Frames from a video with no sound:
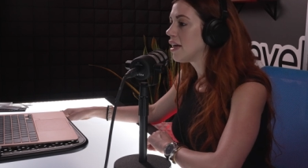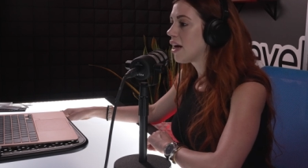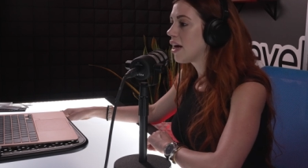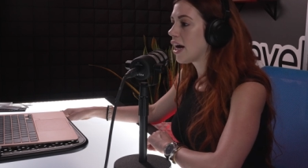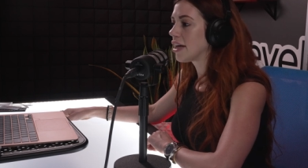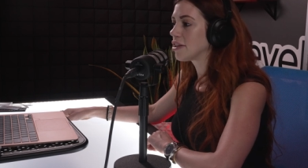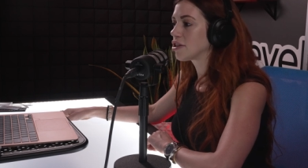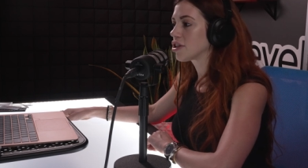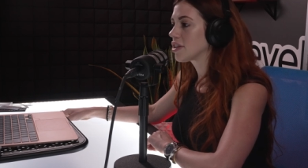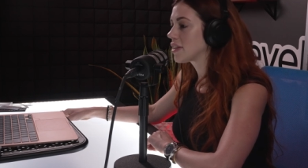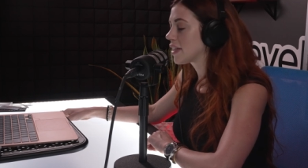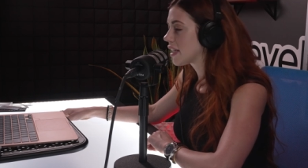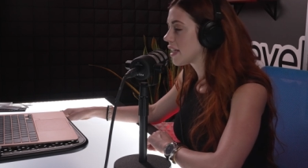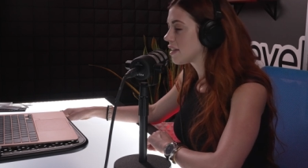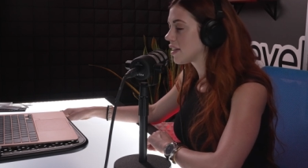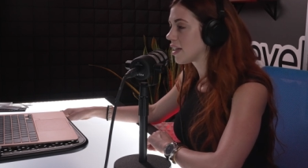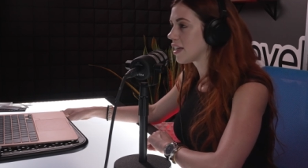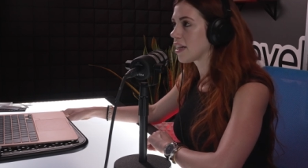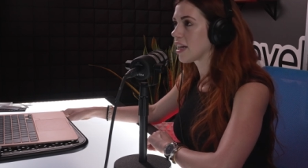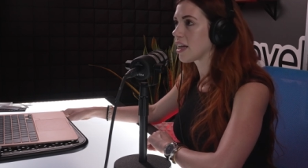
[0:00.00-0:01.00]

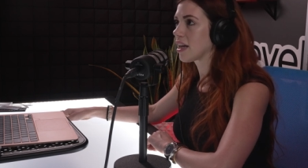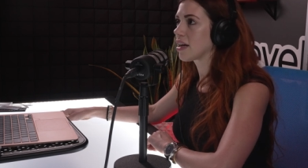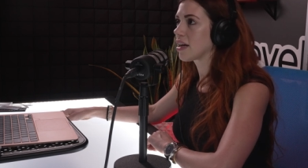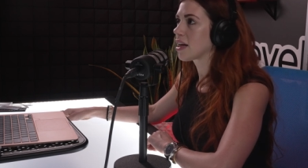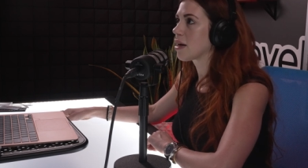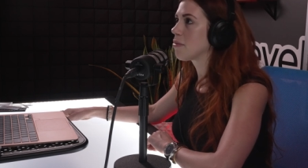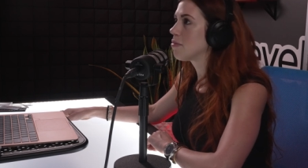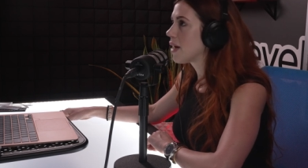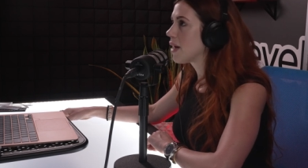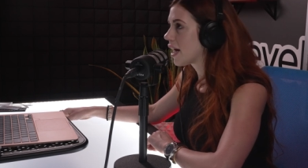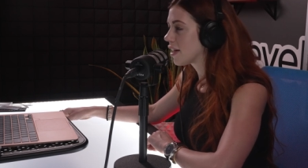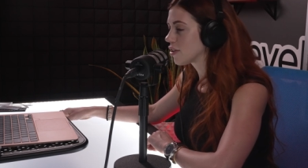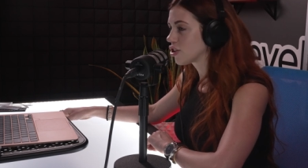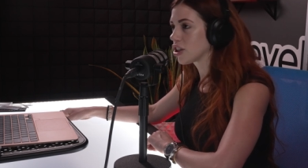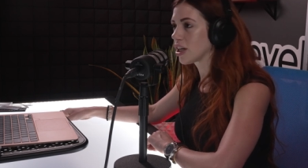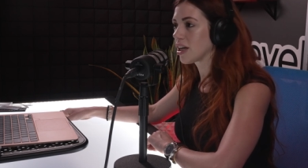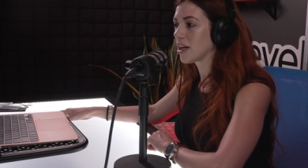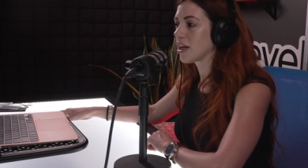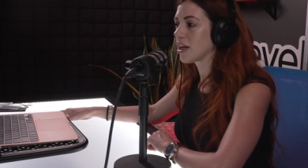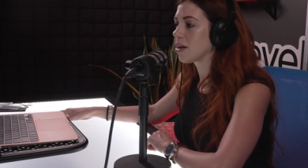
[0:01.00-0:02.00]
understanding and
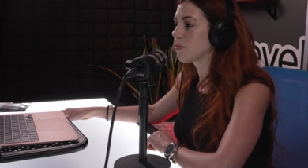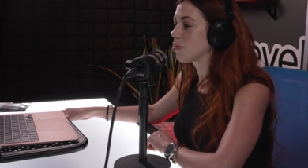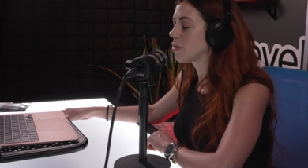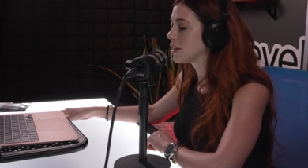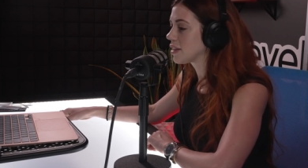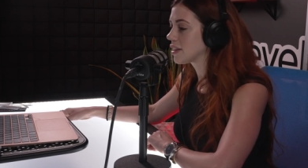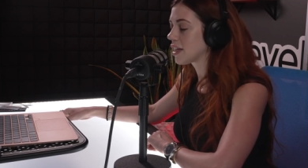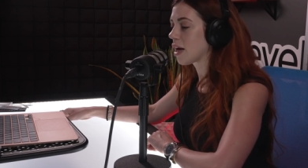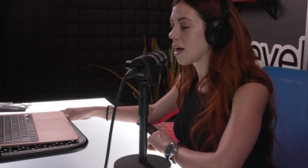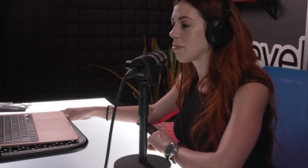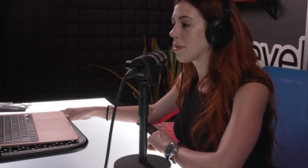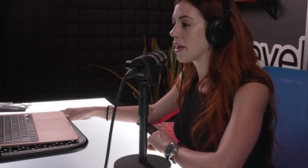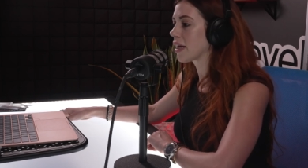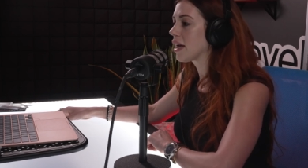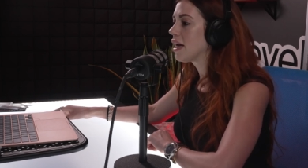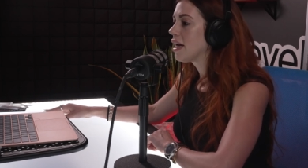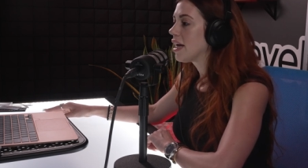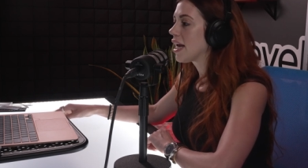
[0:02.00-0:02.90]
compassion and wisdom like